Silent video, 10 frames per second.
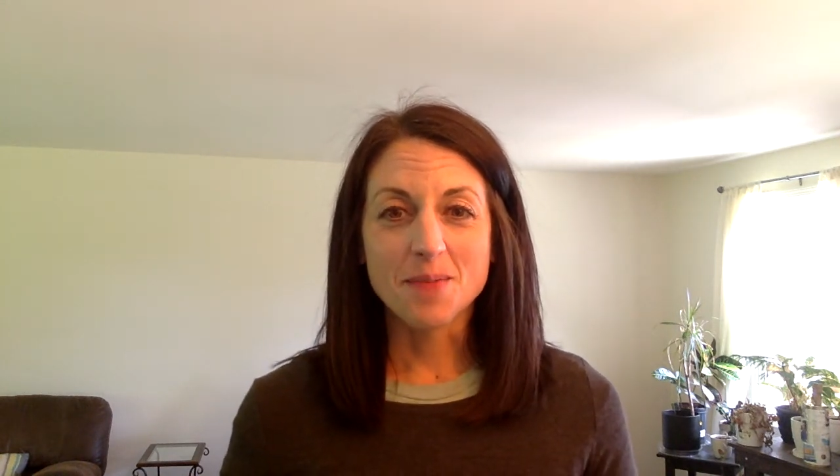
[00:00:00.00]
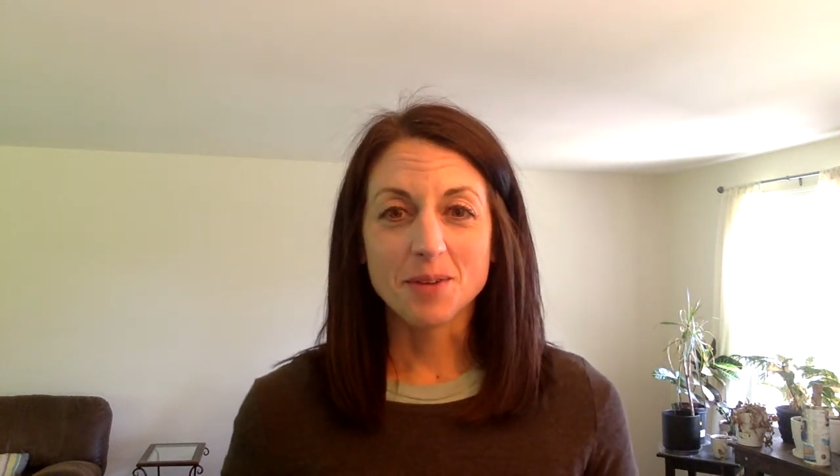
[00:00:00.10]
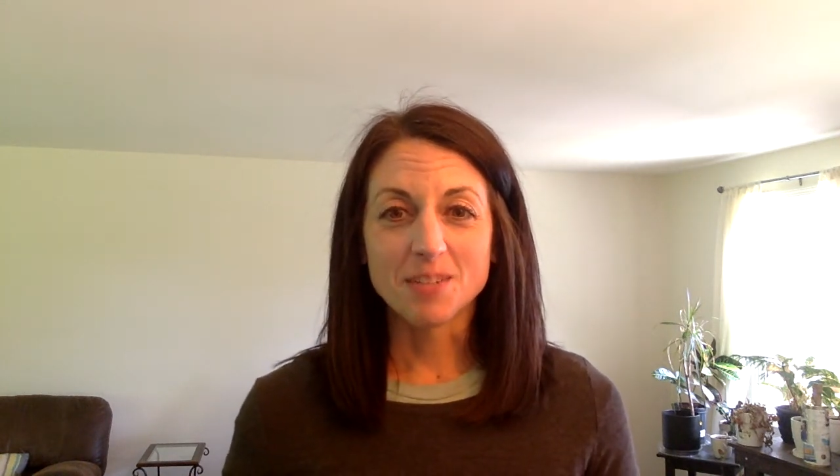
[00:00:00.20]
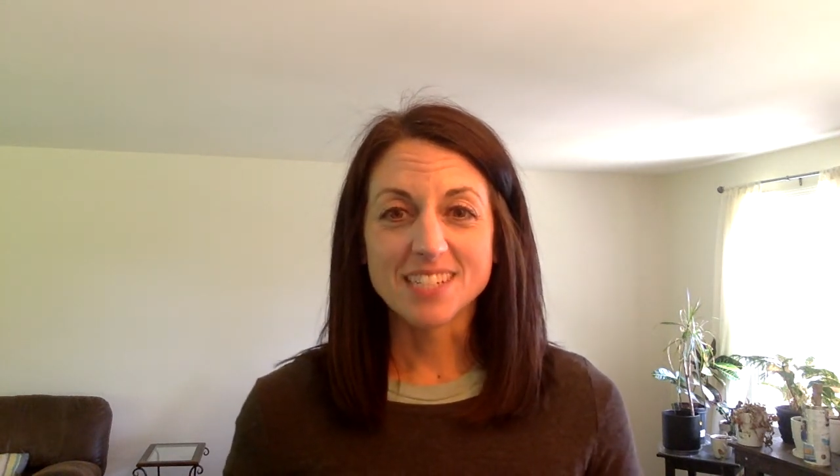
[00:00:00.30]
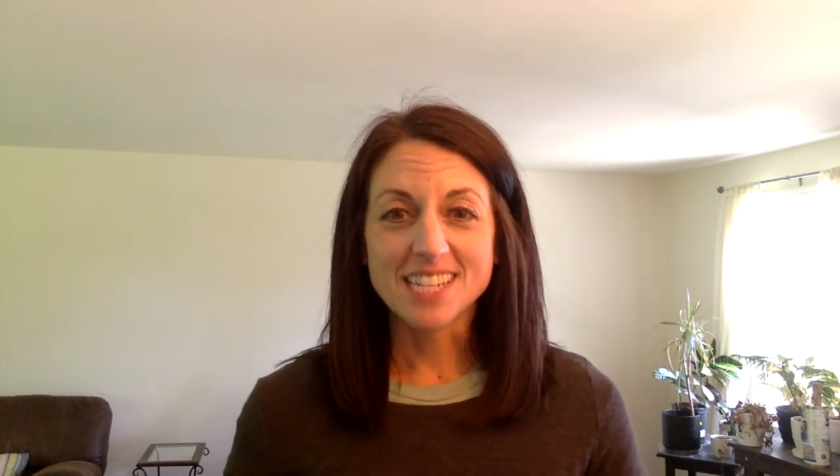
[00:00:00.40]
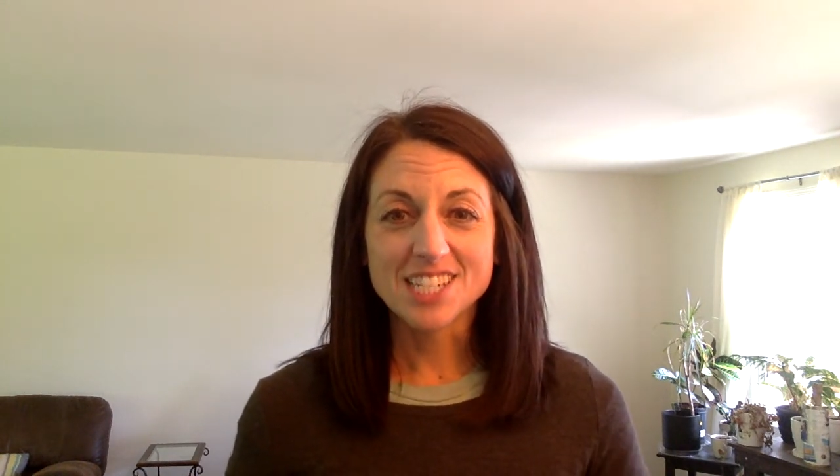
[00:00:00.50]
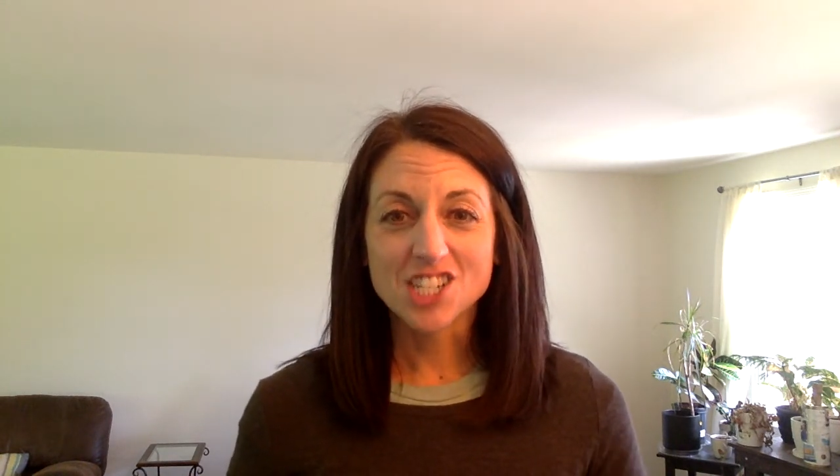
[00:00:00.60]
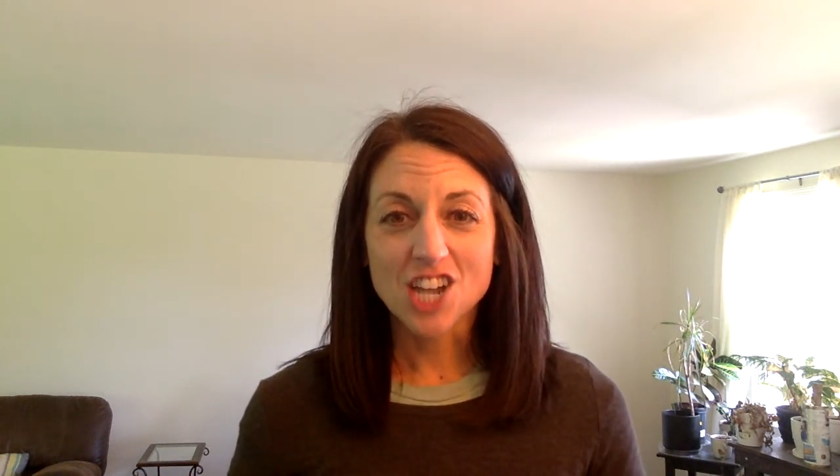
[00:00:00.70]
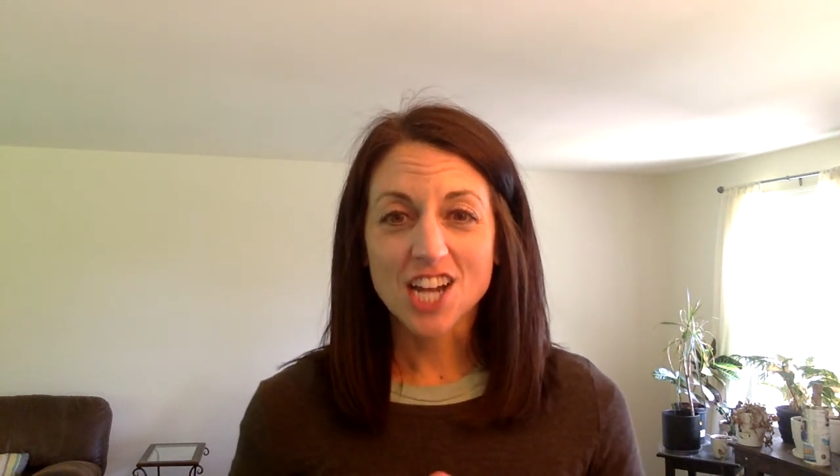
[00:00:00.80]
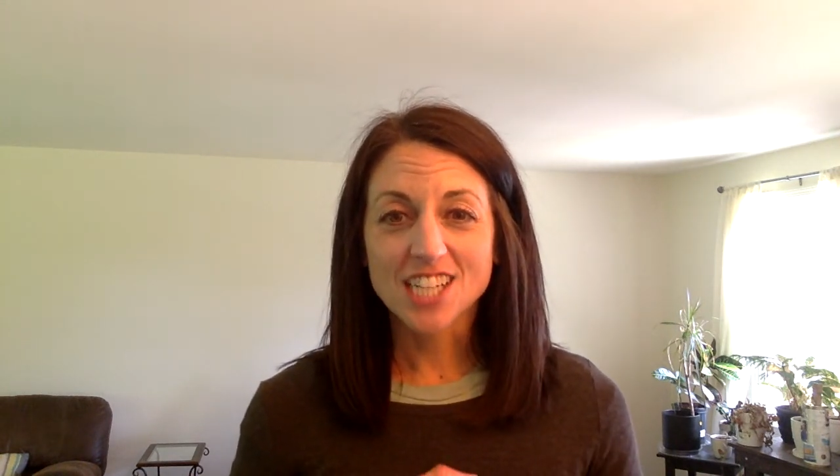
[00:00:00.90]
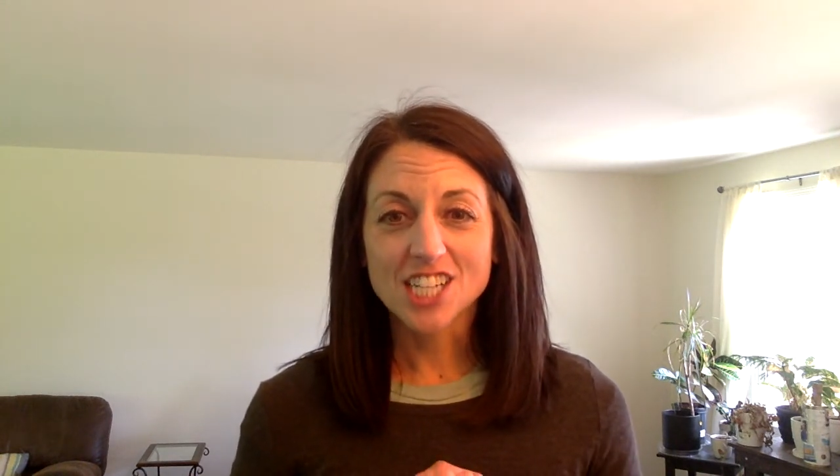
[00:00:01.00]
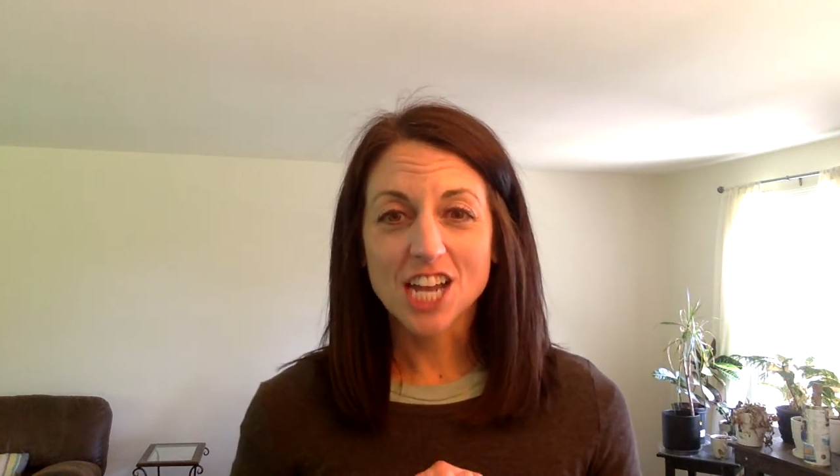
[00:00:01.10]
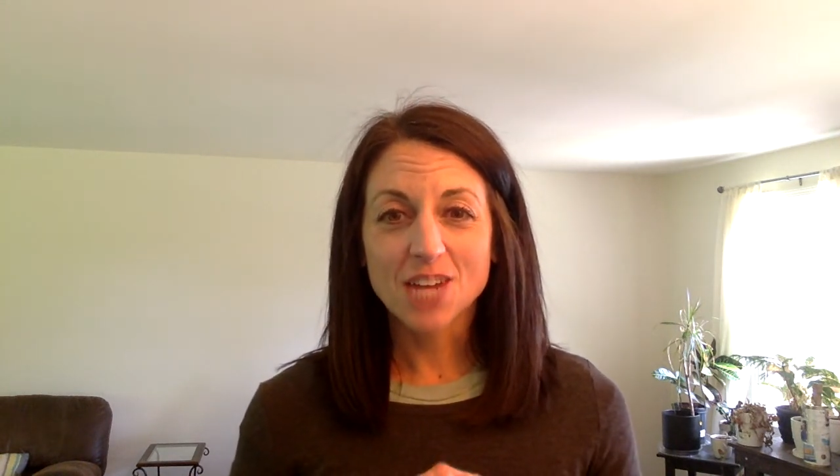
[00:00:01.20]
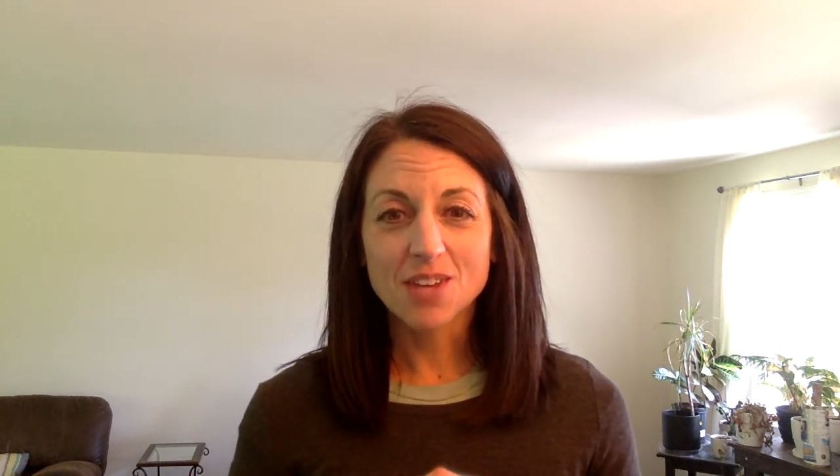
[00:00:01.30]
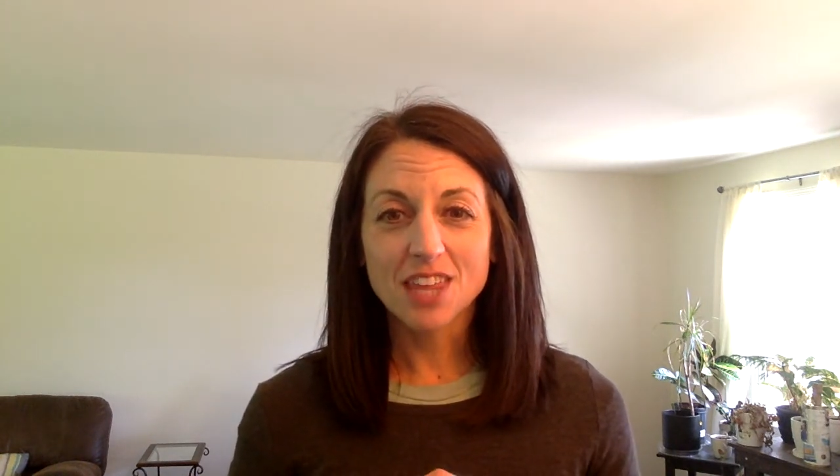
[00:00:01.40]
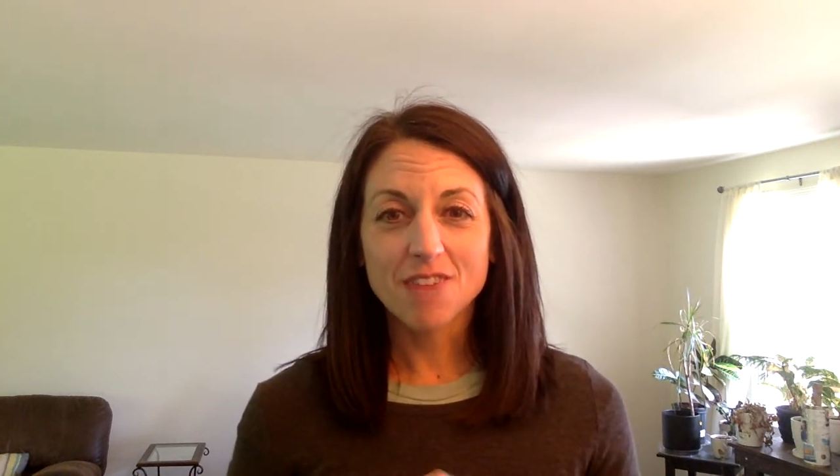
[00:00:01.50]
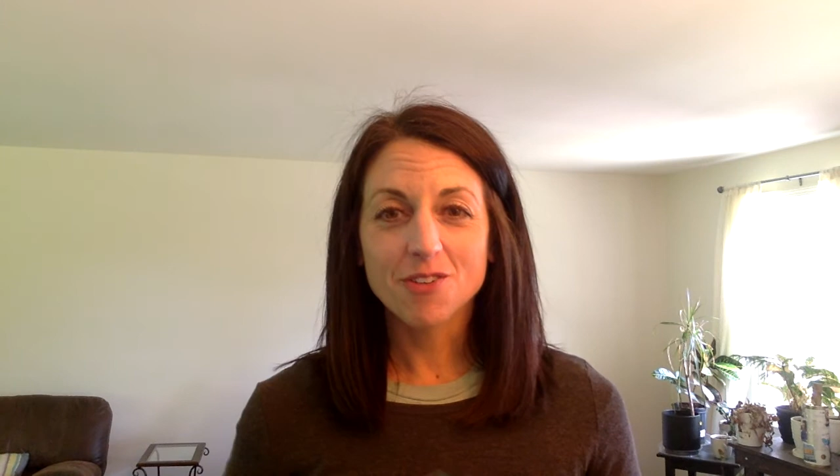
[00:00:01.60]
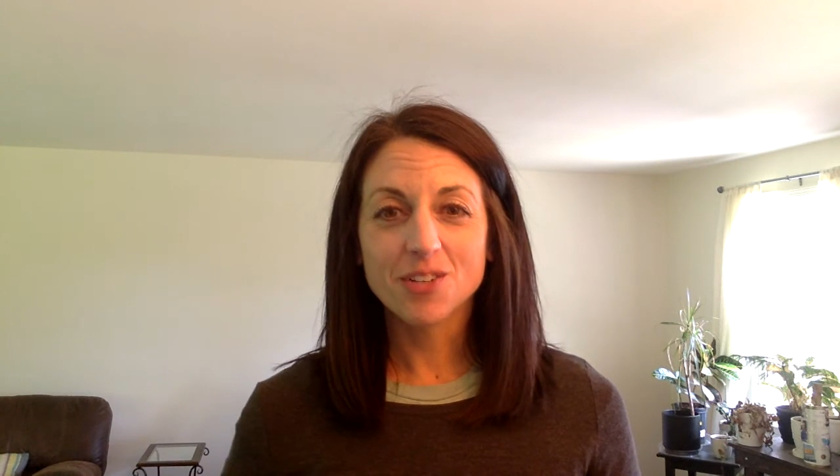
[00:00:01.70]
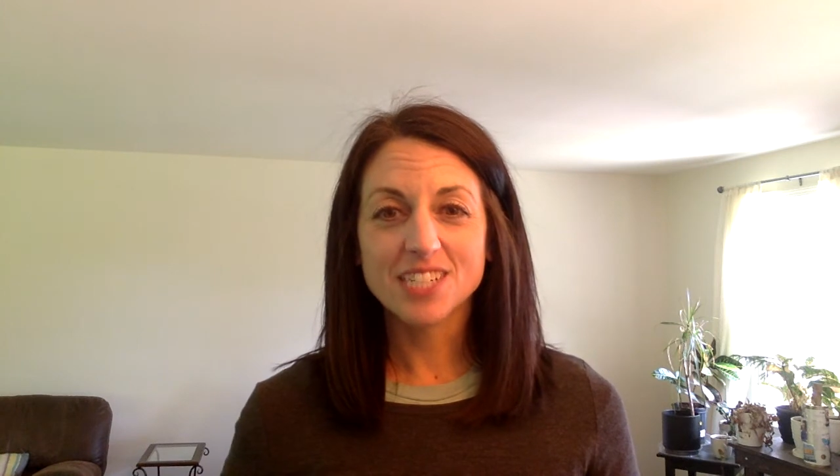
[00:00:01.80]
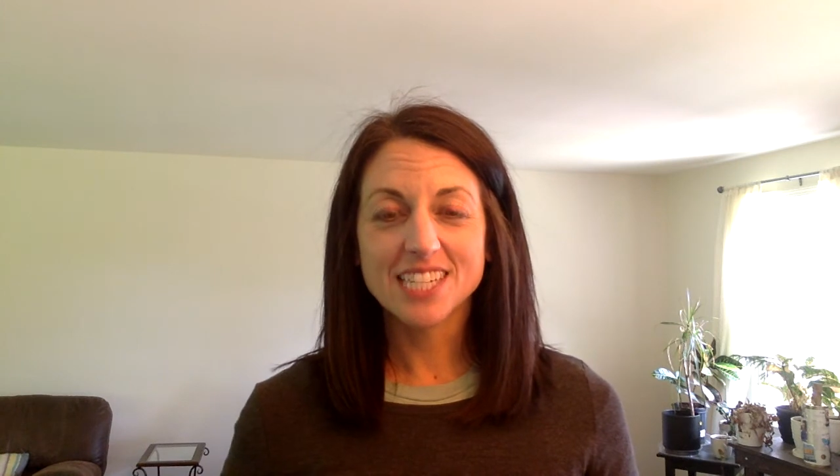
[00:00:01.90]
It was nice chatting with
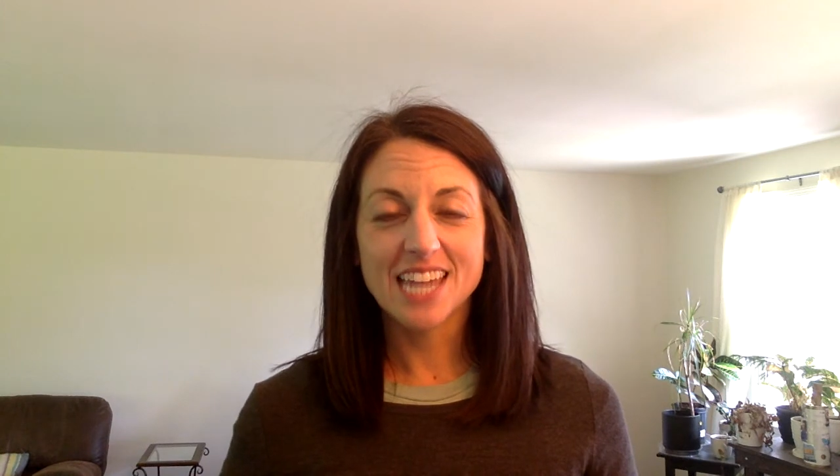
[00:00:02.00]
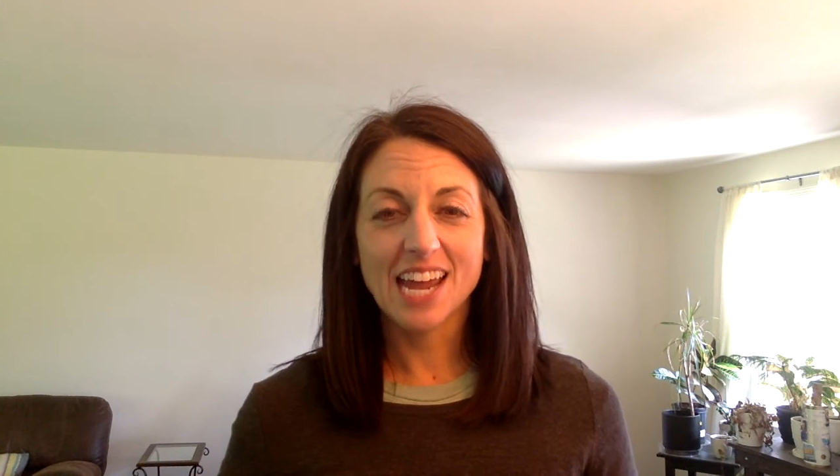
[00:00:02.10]
everyone today.